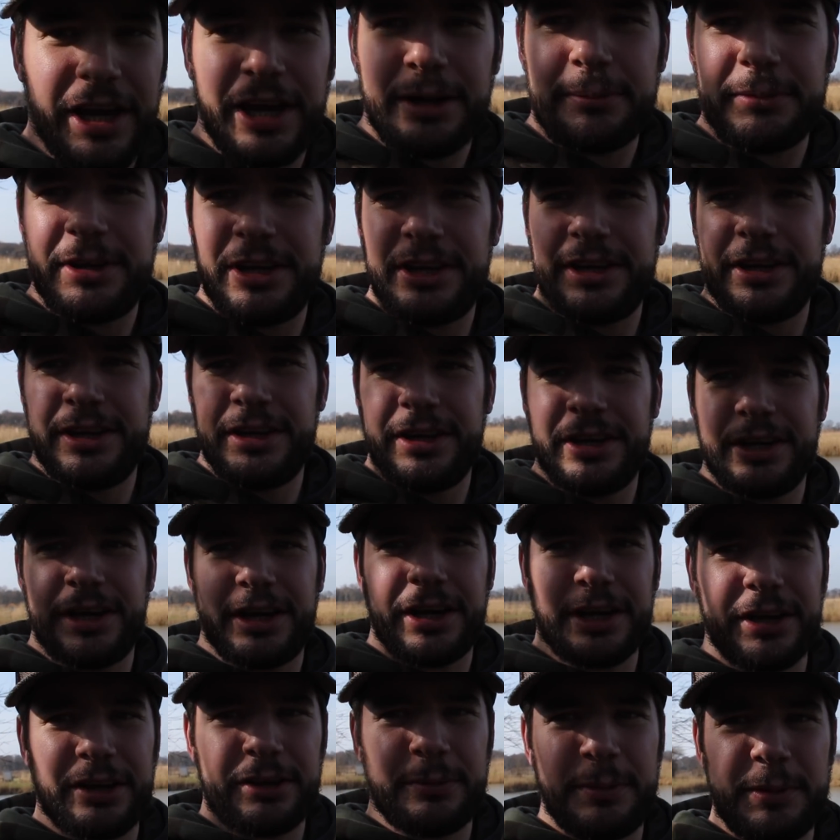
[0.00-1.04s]
happening.
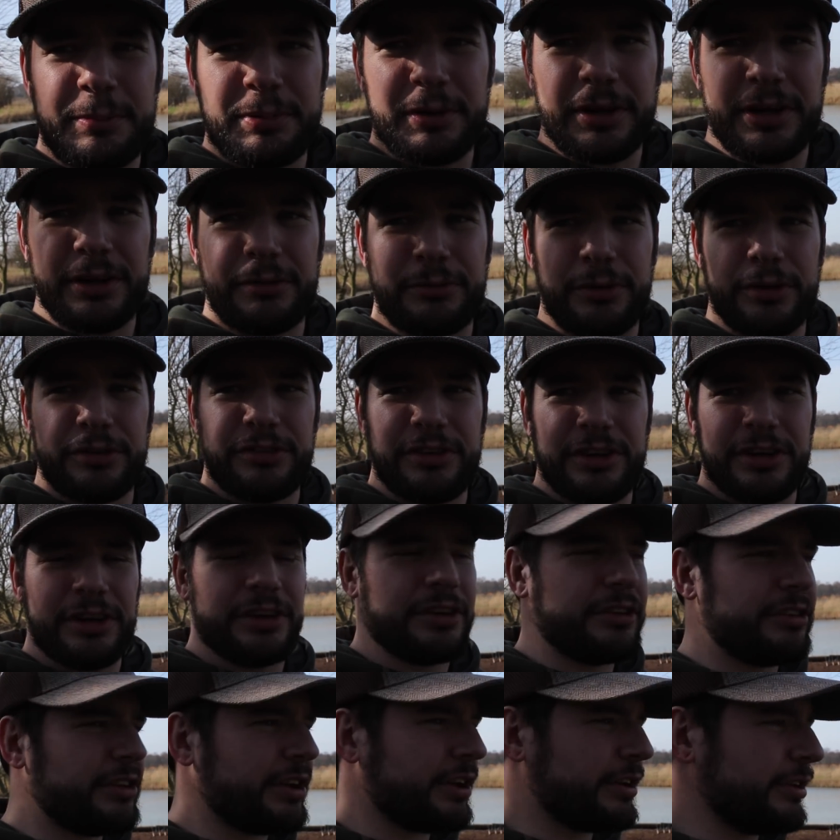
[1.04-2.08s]
I ain't going to be bringing the rods in
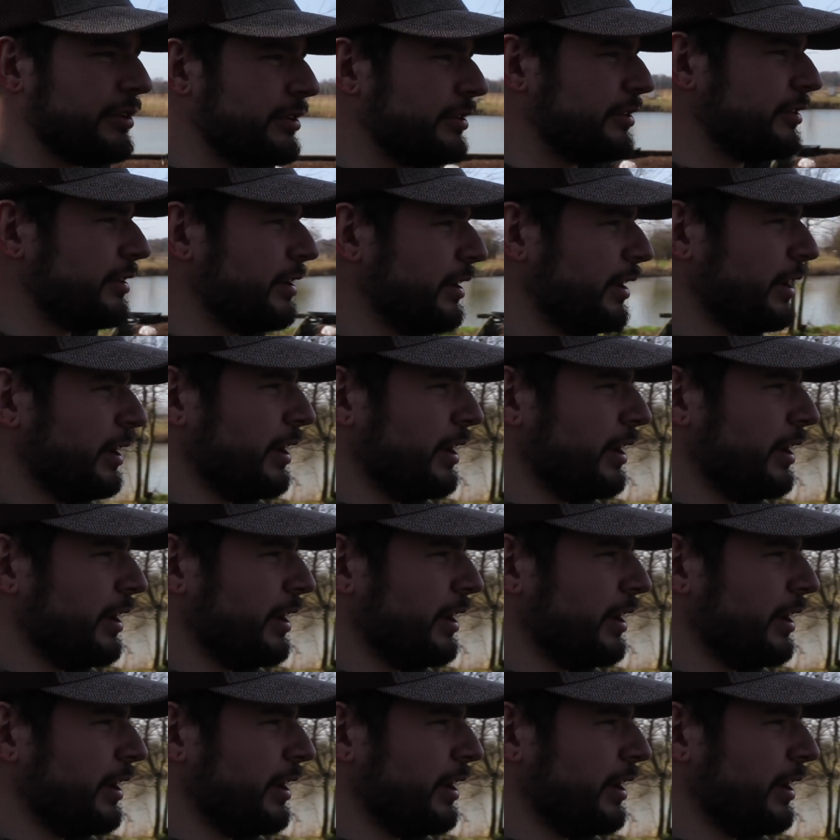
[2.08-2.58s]
a second.